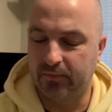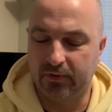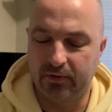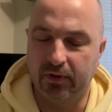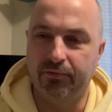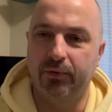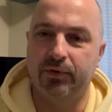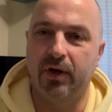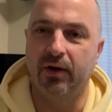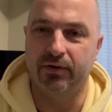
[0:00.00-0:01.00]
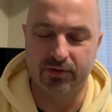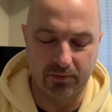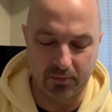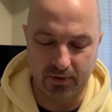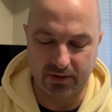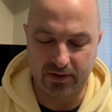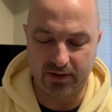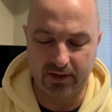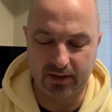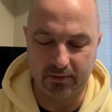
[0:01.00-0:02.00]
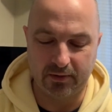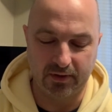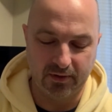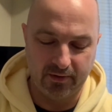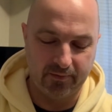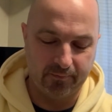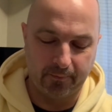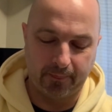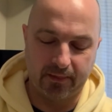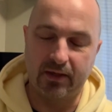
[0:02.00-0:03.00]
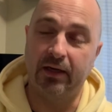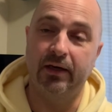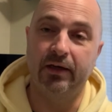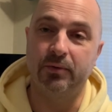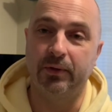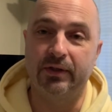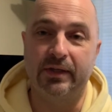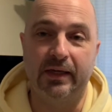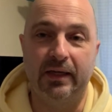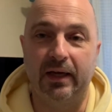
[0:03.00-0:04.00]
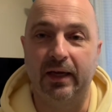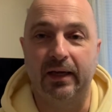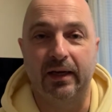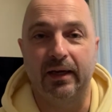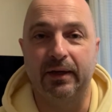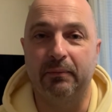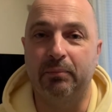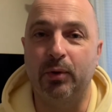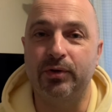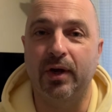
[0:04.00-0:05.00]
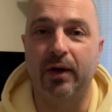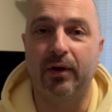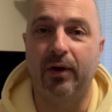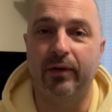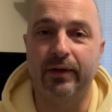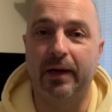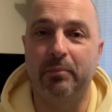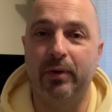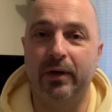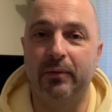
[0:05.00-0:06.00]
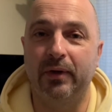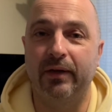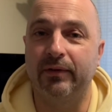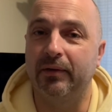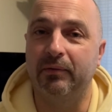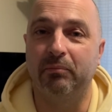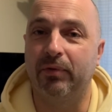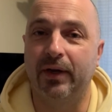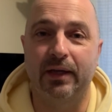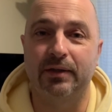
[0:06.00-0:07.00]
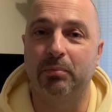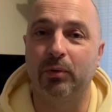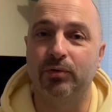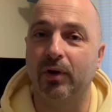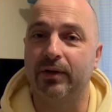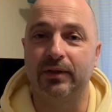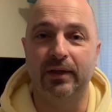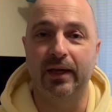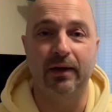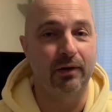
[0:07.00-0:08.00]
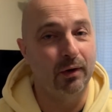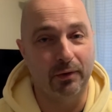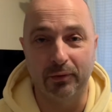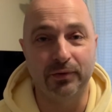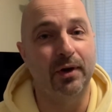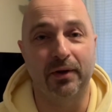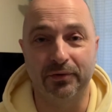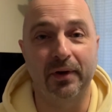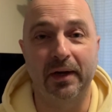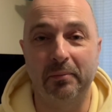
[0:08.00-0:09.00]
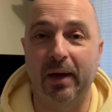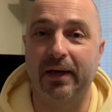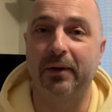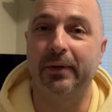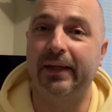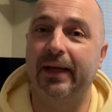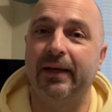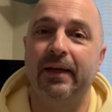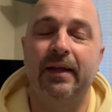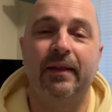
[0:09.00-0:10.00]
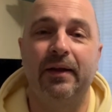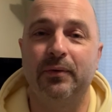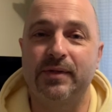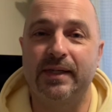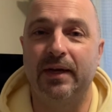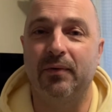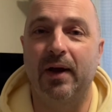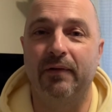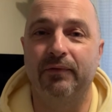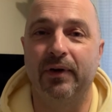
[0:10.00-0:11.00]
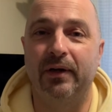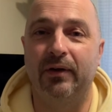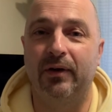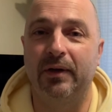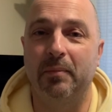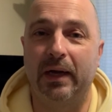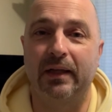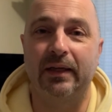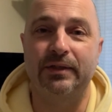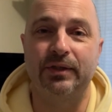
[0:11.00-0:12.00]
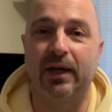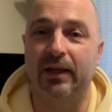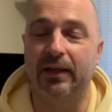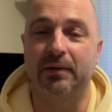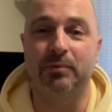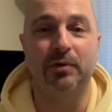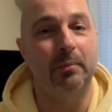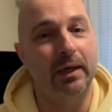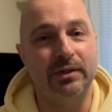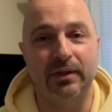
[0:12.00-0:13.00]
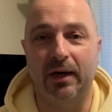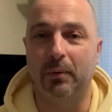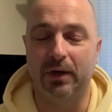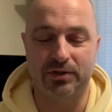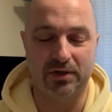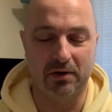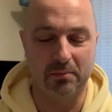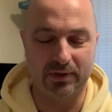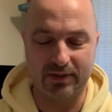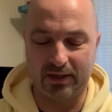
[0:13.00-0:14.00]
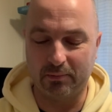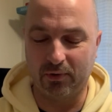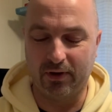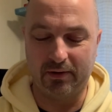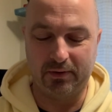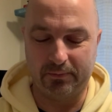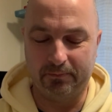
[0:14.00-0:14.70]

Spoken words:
Love those cards, so we're going to send that out. It's kind of nice when you see a postcard haul that I put out, and then the next post-crossing day, a lot of those cards are heading back out again. They don't stay around very long in my collection. I like them so much that I want to share them and send them around.